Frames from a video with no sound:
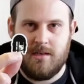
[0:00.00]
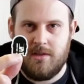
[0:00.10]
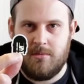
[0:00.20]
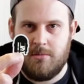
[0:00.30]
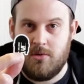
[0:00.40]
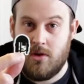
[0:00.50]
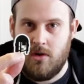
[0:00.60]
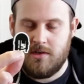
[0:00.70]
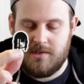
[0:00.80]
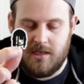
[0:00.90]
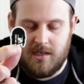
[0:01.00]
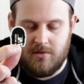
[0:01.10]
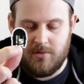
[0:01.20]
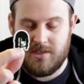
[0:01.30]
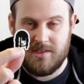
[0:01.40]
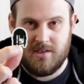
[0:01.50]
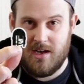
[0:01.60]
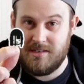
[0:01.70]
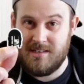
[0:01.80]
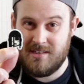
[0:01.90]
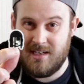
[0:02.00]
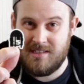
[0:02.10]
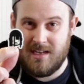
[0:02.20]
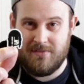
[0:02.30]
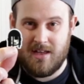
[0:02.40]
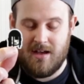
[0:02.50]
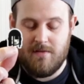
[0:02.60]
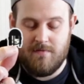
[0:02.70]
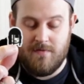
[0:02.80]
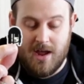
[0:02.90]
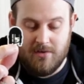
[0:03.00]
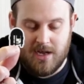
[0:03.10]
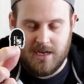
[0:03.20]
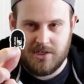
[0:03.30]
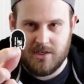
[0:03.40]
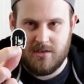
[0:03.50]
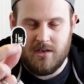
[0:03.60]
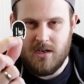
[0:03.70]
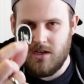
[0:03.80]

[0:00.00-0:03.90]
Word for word: some of them are more glossy, which is nice. It's nice to have that variation.